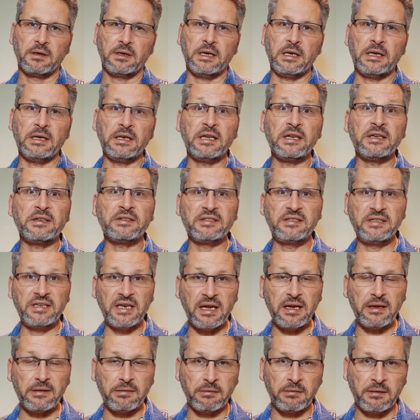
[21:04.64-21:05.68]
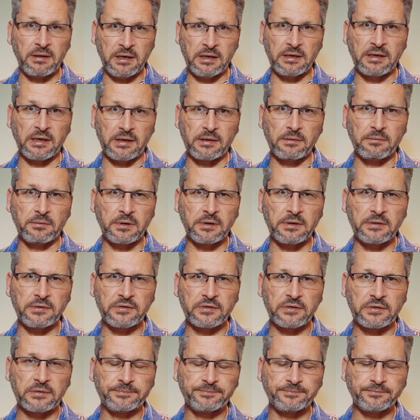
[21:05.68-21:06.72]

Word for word: In his death, in other words,